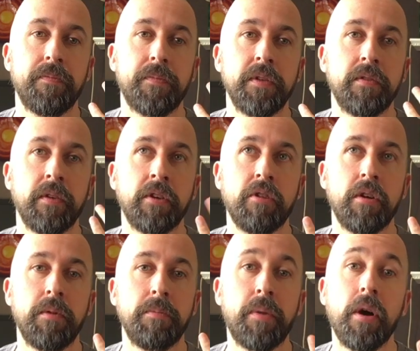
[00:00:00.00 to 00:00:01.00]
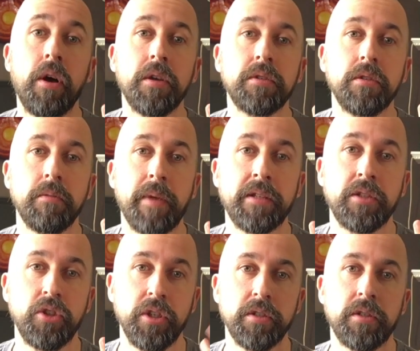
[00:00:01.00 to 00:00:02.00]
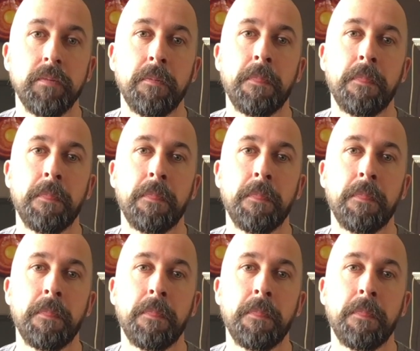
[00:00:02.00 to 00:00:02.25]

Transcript: these incredibly personal messages